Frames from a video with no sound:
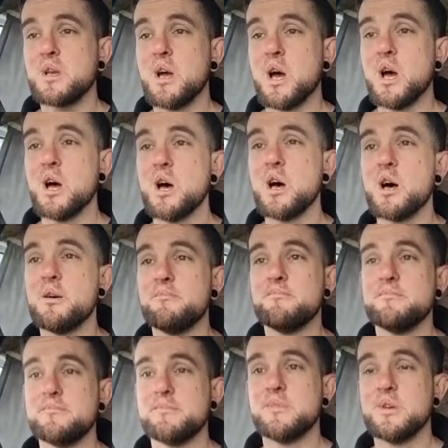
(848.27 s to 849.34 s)

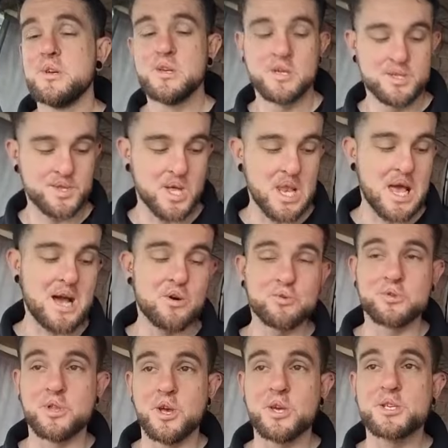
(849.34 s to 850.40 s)
Um, the
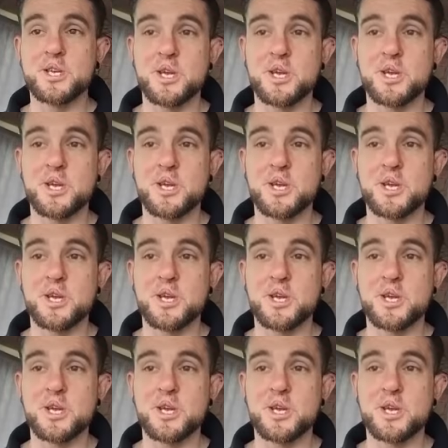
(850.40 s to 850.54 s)
loudness,